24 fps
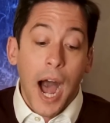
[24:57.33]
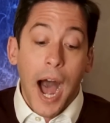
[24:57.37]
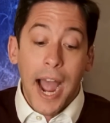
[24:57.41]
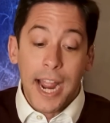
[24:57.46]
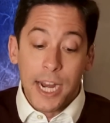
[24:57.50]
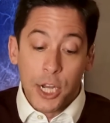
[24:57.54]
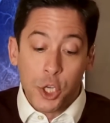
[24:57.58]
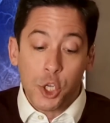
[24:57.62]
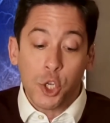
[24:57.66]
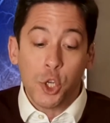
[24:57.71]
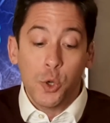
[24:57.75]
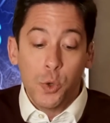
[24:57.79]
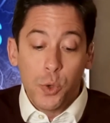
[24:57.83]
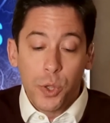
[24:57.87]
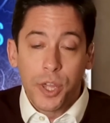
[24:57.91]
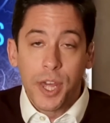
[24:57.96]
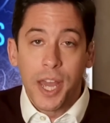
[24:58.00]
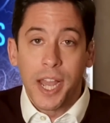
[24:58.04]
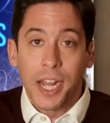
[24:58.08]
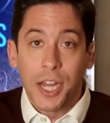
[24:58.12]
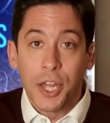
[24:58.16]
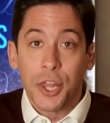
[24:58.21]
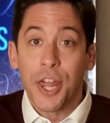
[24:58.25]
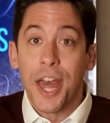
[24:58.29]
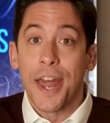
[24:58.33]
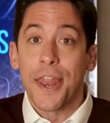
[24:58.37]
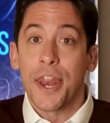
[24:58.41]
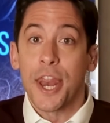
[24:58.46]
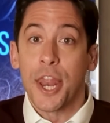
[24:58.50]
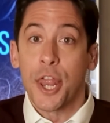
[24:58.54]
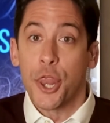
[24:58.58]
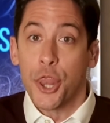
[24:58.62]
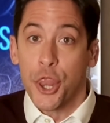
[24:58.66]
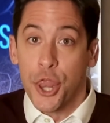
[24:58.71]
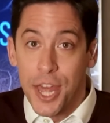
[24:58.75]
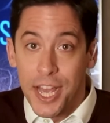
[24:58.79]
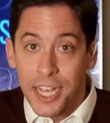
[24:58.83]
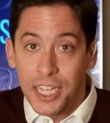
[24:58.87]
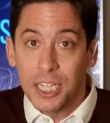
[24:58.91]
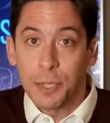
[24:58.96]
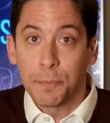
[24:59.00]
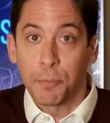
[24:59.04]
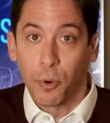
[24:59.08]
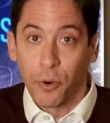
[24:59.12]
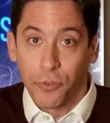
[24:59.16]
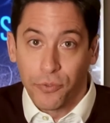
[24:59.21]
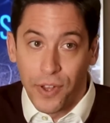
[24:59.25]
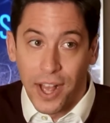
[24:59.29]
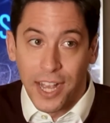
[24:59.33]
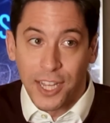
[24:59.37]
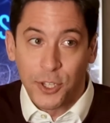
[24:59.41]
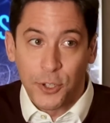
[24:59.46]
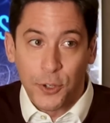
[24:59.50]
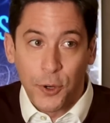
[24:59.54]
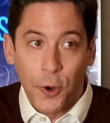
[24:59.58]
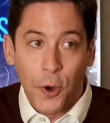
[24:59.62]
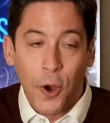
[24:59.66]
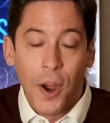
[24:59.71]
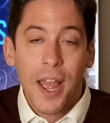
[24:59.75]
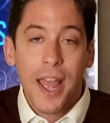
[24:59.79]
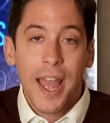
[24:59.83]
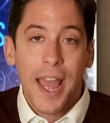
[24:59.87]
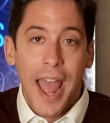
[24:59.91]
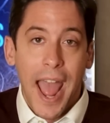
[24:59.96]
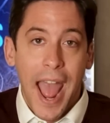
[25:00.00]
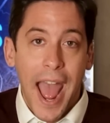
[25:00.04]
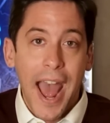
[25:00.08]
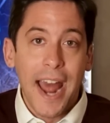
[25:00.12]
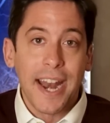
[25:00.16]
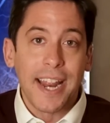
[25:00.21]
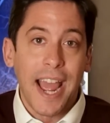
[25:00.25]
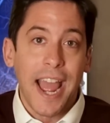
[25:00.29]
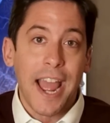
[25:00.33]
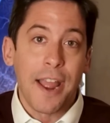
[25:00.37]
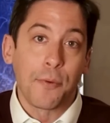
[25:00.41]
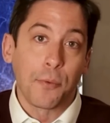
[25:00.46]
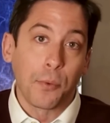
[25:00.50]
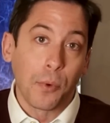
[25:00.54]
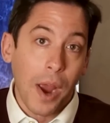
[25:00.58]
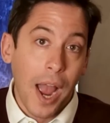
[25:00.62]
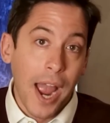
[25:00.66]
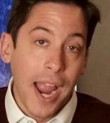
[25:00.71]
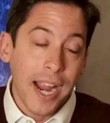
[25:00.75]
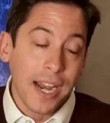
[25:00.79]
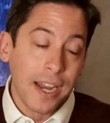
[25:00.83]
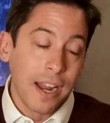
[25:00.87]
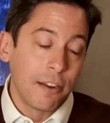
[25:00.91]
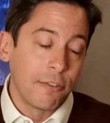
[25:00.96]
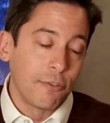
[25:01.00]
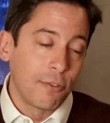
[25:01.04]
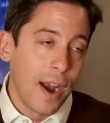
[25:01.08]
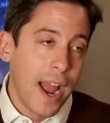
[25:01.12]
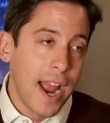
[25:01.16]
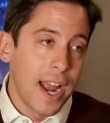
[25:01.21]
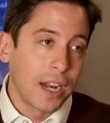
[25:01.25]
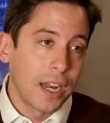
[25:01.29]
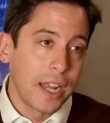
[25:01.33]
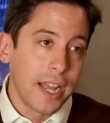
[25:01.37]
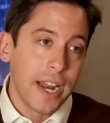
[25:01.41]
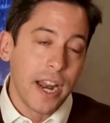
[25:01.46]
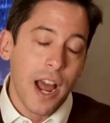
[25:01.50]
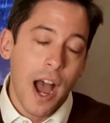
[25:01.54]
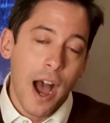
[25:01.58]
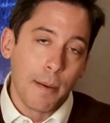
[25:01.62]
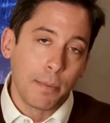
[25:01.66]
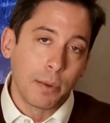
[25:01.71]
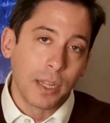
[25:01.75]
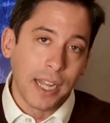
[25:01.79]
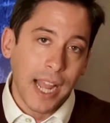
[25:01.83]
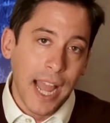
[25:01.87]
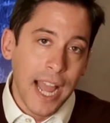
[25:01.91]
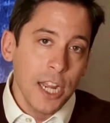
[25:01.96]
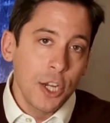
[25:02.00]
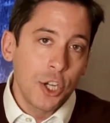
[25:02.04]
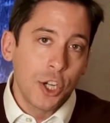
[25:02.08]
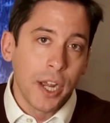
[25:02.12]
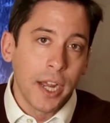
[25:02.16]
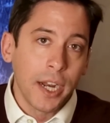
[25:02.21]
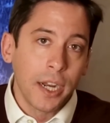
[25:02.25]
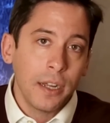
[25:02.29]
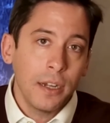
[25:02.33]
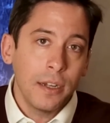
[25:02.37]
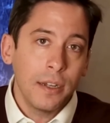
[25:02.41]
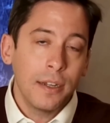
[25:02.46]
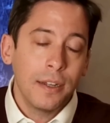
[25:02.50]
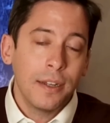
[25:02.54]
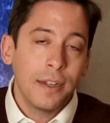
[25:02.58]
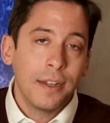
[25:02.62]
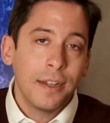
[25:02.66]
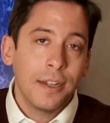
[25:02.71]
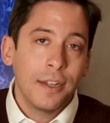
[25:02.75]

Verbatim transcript: I do think that this professor had a right and, frankly, an obligation